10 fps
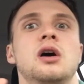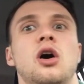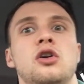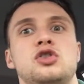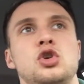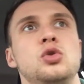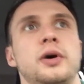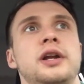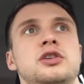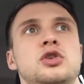are too
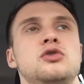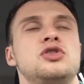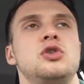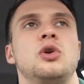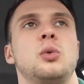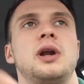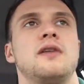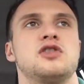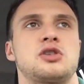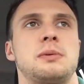ready too soon, or
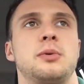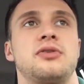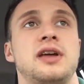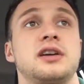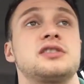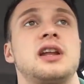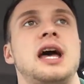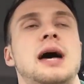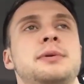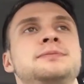whatever some people think is going to
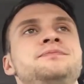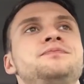happen.